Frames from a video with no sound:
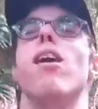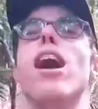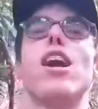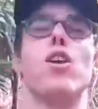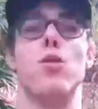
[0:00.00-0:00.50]

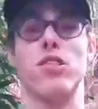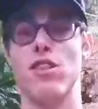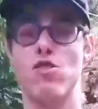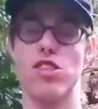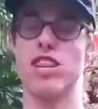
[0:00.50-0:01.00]

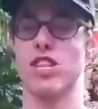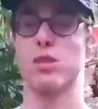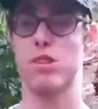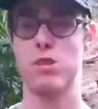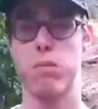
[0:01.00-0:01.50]
miles. He's just
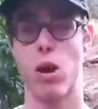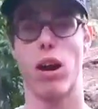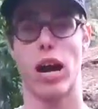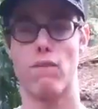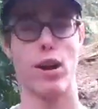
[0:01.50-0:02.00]
done some
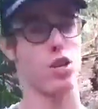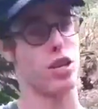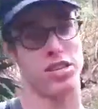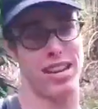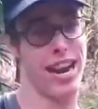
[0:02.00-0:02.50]
exploring. I've
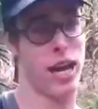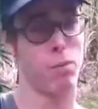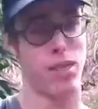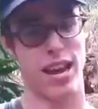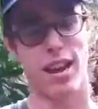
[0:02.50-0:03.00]
actually stayed
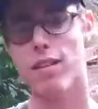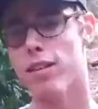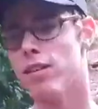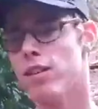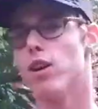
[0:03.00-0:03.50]
up there.
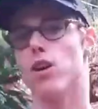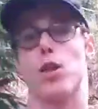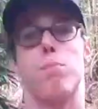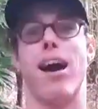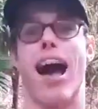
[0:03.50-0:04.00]

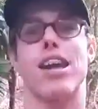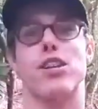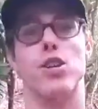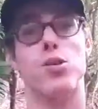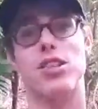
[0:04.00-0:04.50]
The
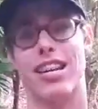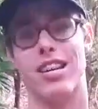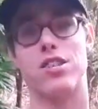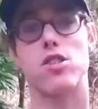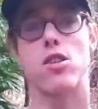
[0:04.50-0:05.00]
bad news
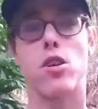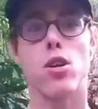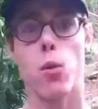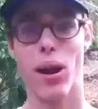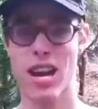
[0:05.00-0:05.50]
is
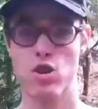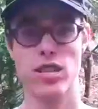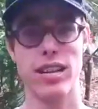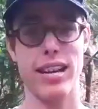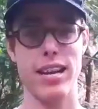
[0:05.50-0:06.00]
we
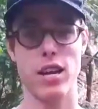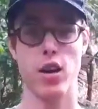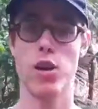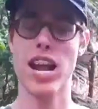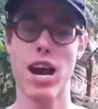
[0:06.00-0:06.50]
actually need
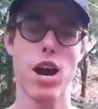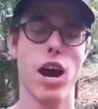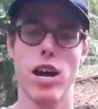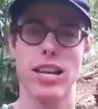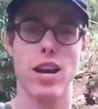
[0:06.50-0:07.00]
to go. You know
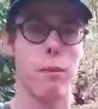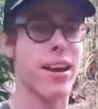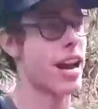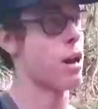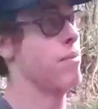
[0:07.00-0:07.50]
how earlier
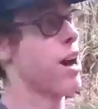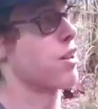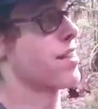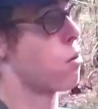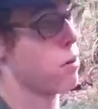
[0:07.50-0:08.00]
we came
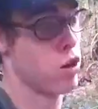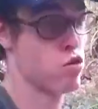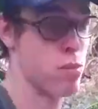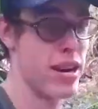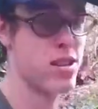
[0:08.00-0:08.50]
down like that
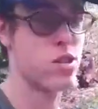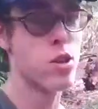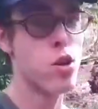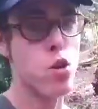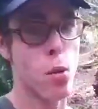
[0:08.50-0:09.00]
100
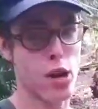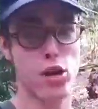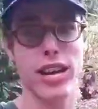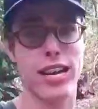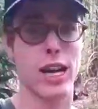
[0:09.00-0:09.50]
meters? We
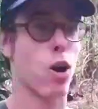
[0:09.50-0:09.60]
actually need